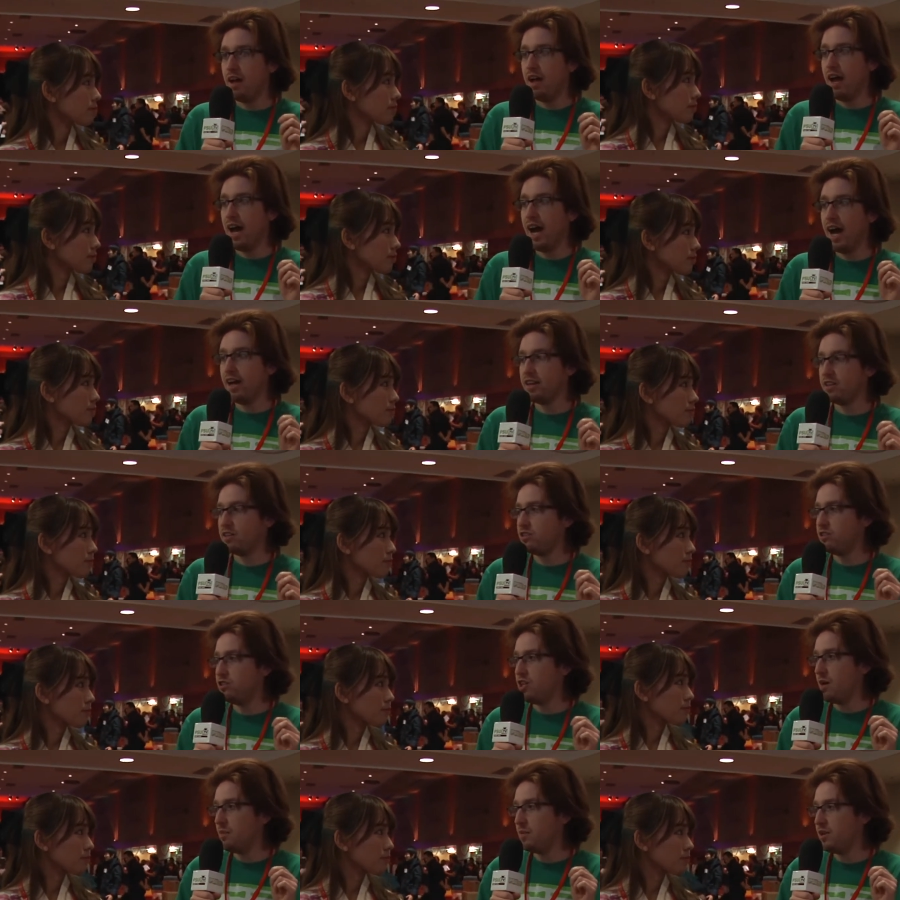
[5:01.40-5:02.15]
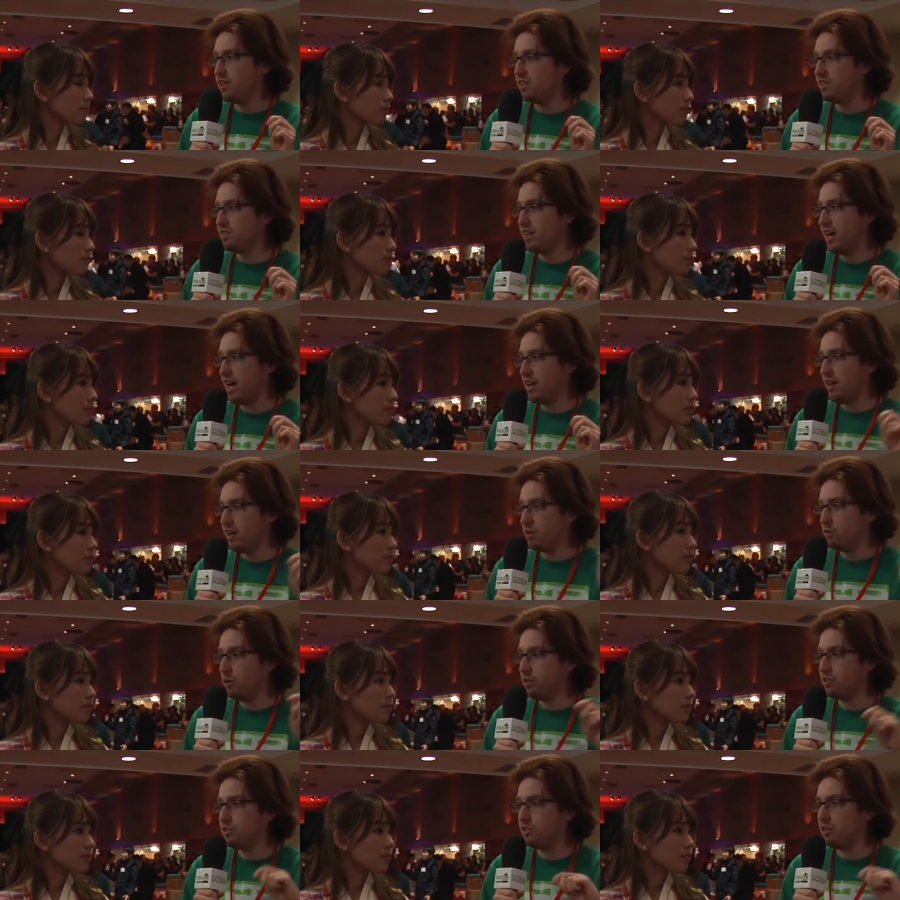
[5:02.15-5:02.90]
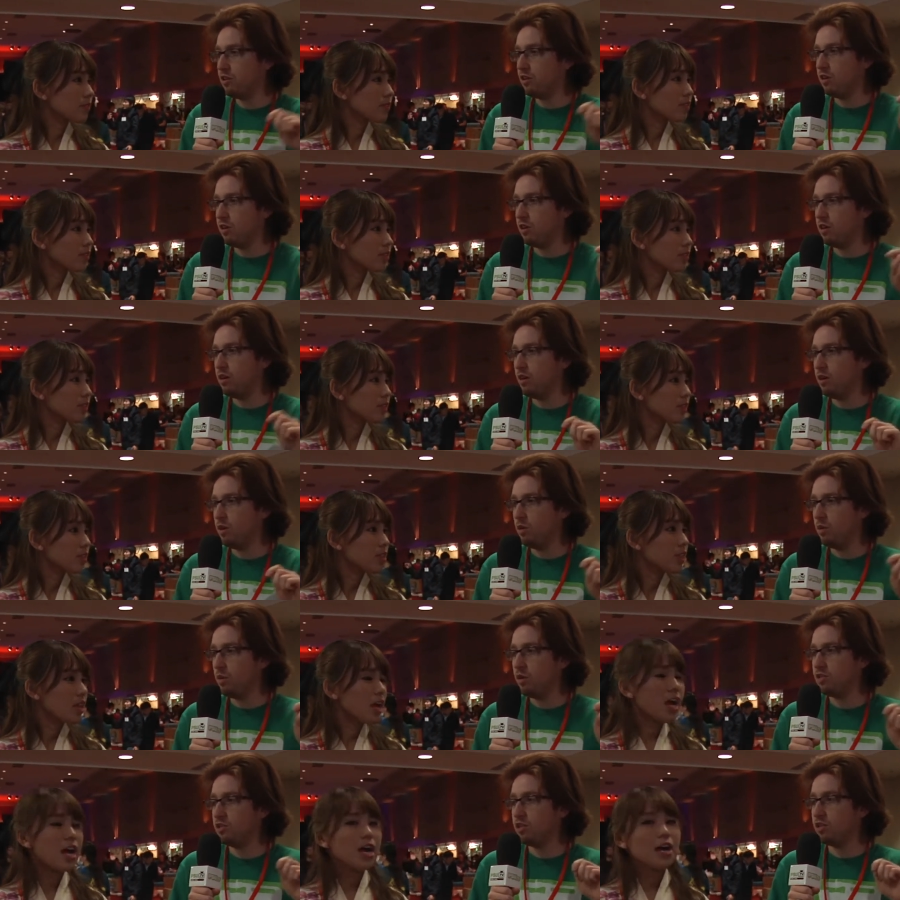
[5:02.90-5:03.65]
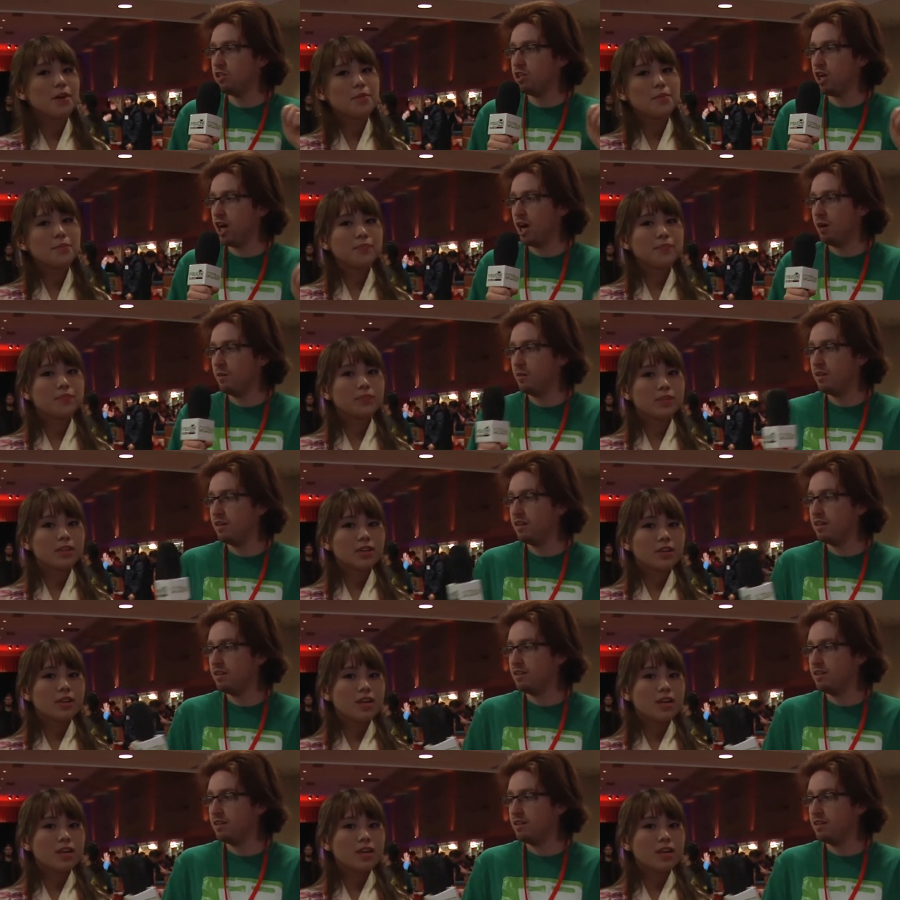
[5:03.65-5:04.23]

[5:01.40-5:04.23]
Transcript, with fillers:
Speaker 1: at Japanese Night? Like, what's your what's your job?